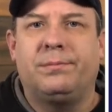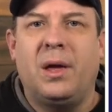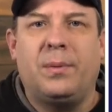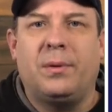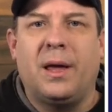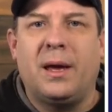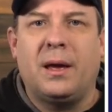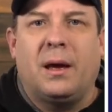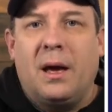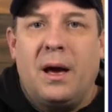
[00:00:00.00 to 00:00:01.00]
people are
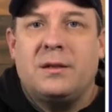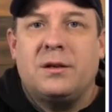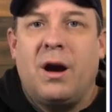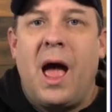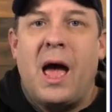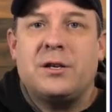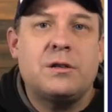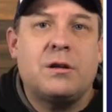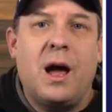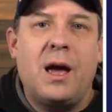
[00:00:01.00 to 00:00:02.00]
like, oh, it's a crash.
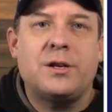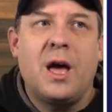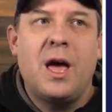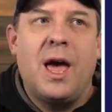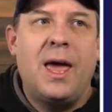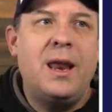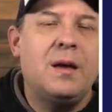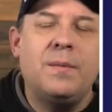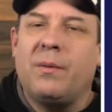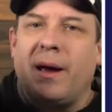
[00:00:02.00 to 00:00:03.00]
It's a crash. And it
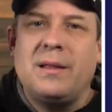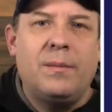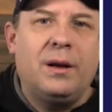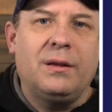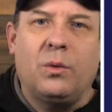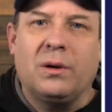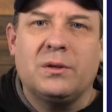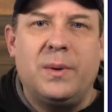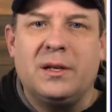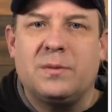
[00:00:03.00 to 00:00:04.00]
can be right in the middle of the
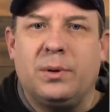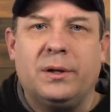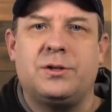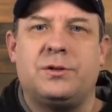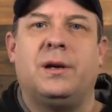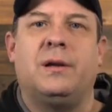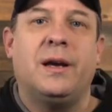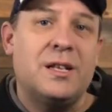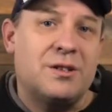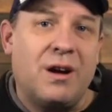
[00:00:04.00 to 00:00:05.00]
world's biggest bullish trend. They're
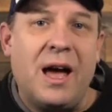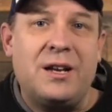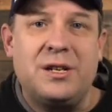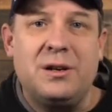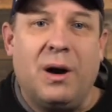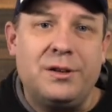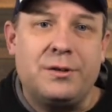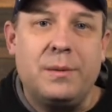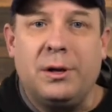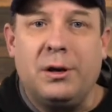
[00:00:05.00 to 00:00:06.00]
like, it's crashing. Why is
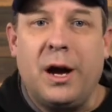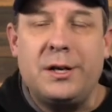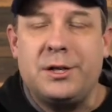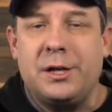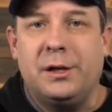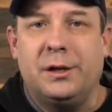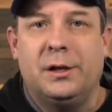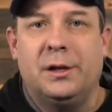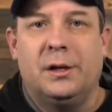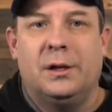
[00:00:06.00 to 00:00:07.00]
crypto crashing?
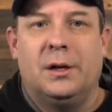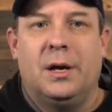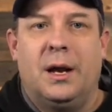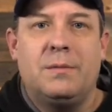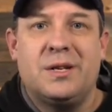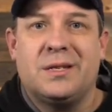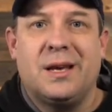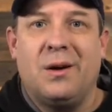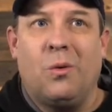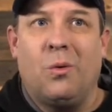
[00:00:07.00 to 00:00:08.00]
And I'm just
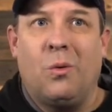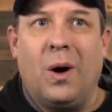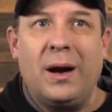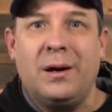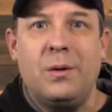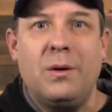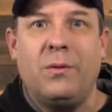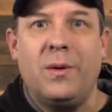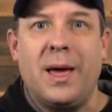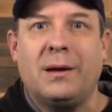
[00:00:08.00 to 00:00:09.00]
like, why are you
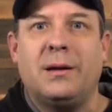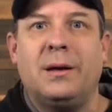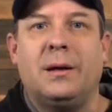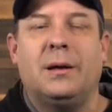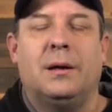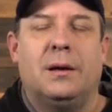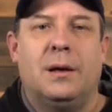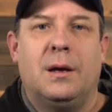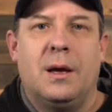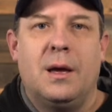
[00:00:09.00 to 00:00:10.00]
overreacting?
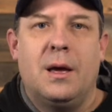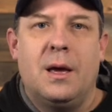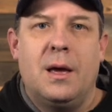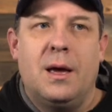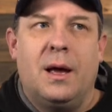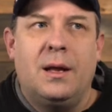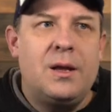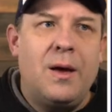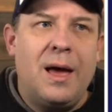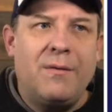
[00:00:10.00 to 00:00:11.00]
And
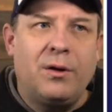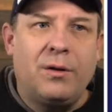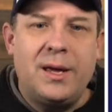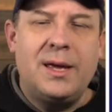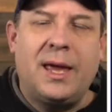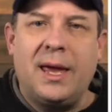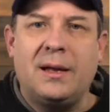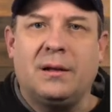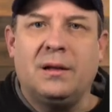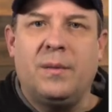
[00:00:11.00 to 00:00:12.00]
then you have a green
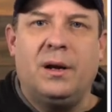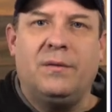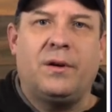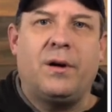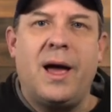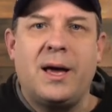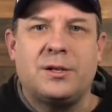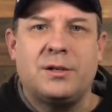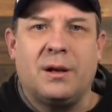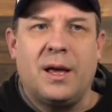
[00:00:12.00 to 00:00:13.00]
candle in the middle of a
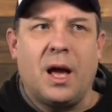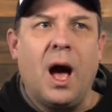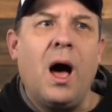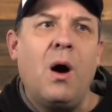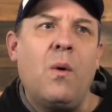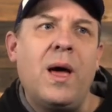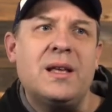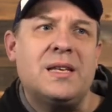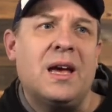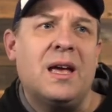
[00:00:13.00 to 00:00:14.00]
crash, and you're like, oh, wait
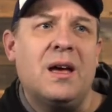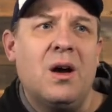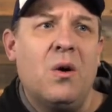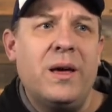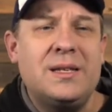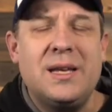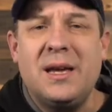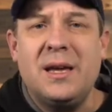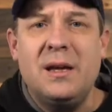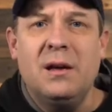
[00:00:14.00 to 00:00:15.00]
a second.
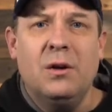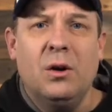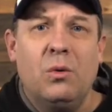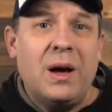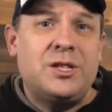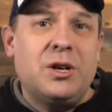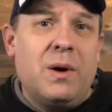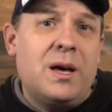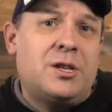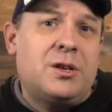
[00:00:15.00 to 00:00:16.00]
Russia.